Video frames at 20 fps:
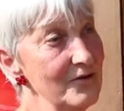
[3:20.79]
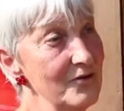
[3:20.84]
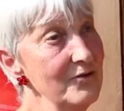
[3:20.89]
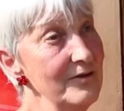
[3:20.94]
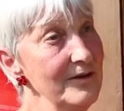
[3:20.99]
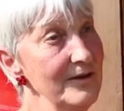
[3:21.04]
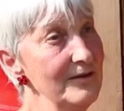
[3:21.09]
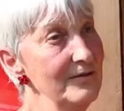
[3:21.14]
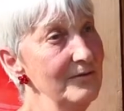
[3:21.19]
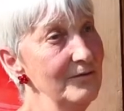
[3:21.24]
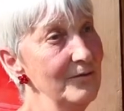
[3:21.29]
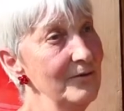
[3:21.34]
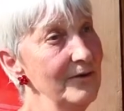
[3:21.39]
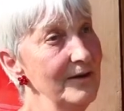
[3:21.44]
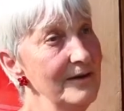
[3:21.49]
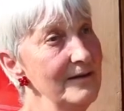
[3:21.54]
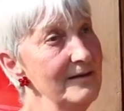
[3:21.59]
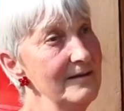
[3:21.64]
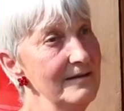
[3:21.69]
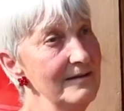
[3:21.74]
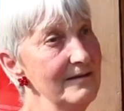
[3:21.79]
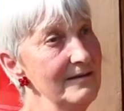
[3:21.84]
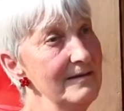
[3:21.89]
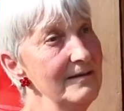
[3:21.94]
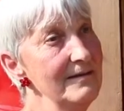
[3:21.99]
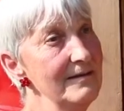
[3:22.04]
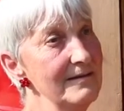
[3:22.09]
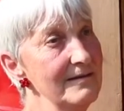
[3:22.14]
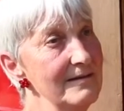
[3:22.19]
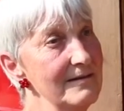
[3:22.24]
street for 18
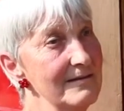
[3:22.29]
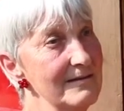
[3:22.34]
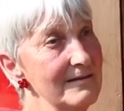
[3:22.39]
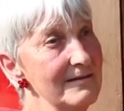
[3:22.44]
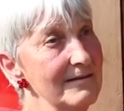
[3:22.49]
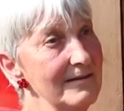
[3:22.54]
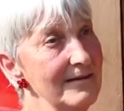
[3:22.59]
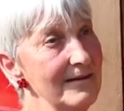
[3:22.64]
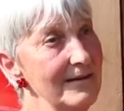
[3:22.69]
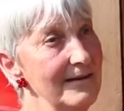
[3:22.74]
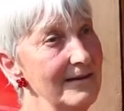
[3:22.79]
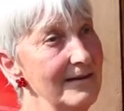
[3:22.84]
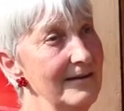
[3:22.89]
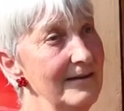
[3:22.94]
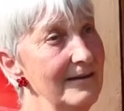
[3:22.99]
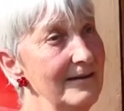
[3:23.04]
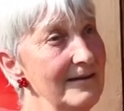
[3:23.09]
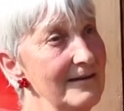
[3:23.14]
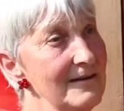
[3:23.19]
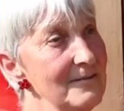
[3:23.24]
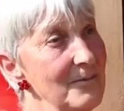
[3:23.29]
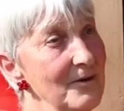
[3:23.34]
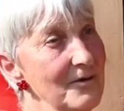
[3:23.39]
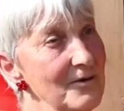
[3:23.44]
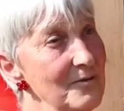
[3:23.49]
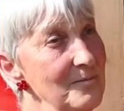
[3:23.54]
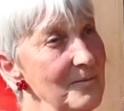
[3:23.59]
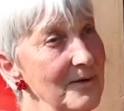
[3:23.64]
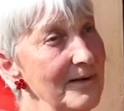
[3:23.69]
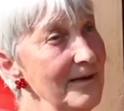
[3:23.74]
years, and spoke
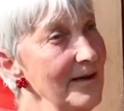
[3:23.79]
to my